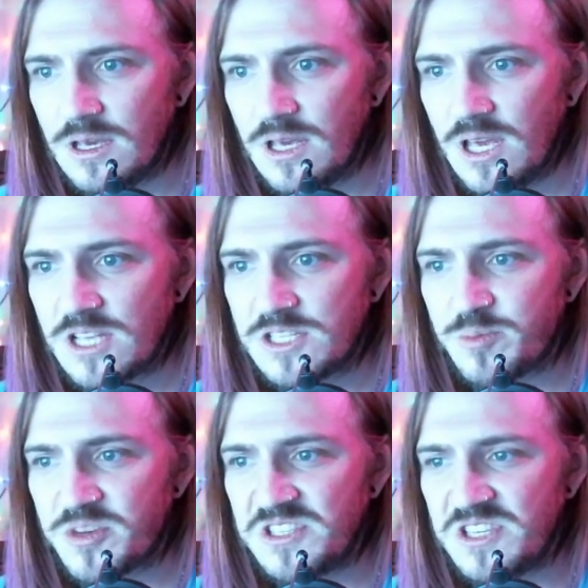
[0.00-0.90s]
It's a
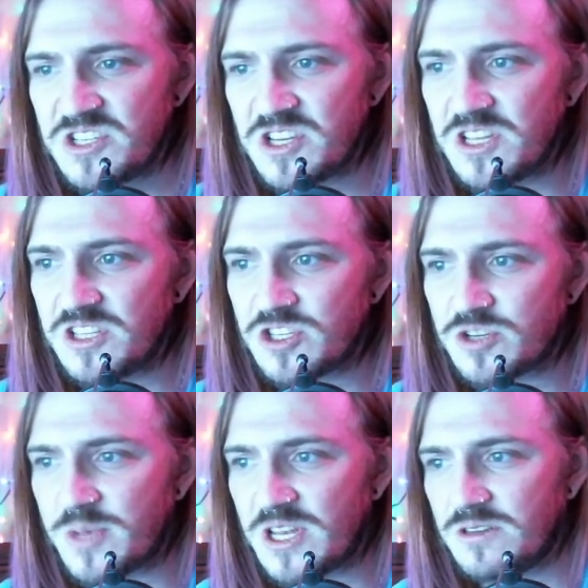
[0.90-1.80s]
precision
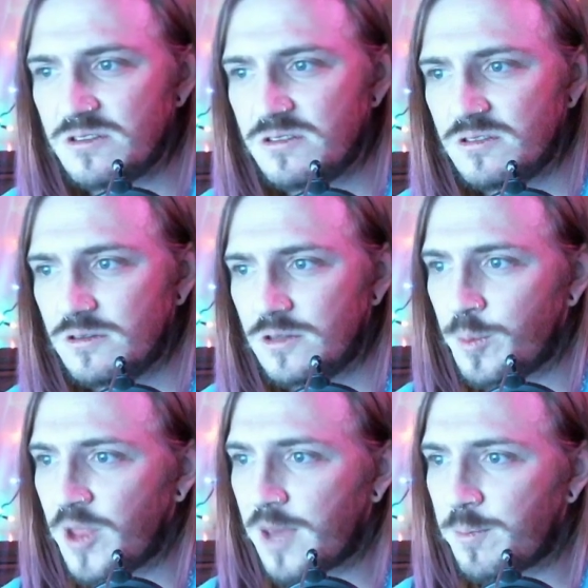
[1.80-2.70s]
instrument, the
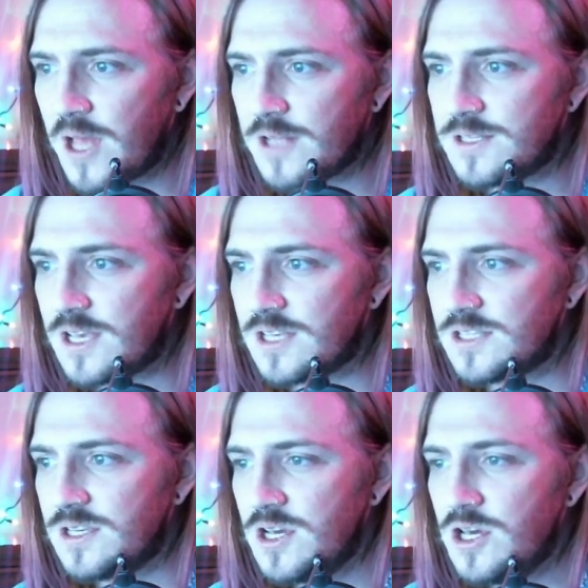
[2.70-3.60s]
black man says,